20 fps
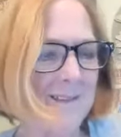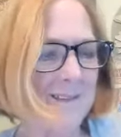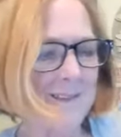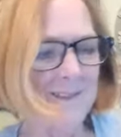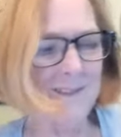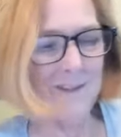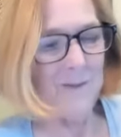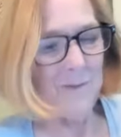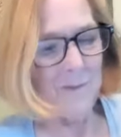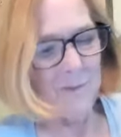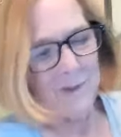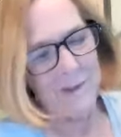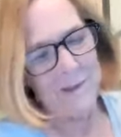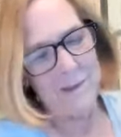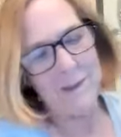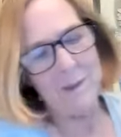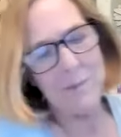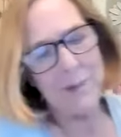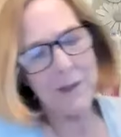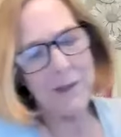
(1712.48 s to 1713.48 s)
She don't want it.
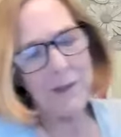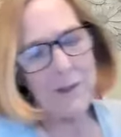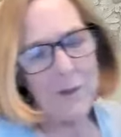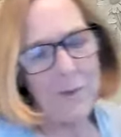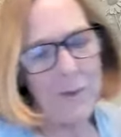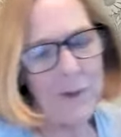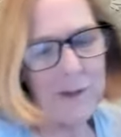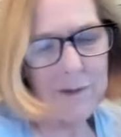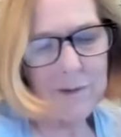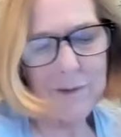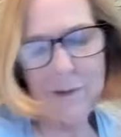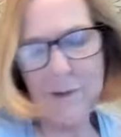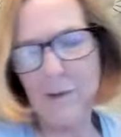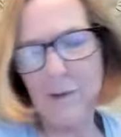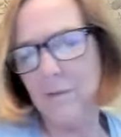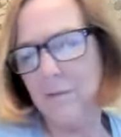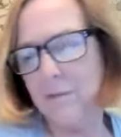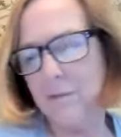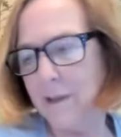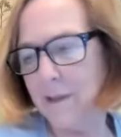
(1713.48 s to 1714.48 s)
I'm like, you know what? You
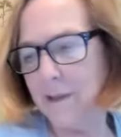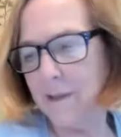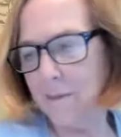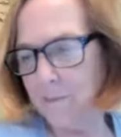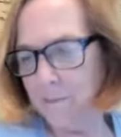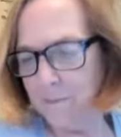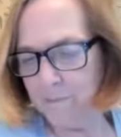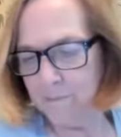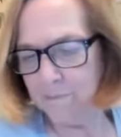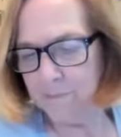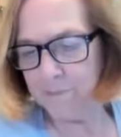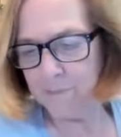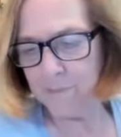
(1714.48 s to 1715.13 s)
don't need them.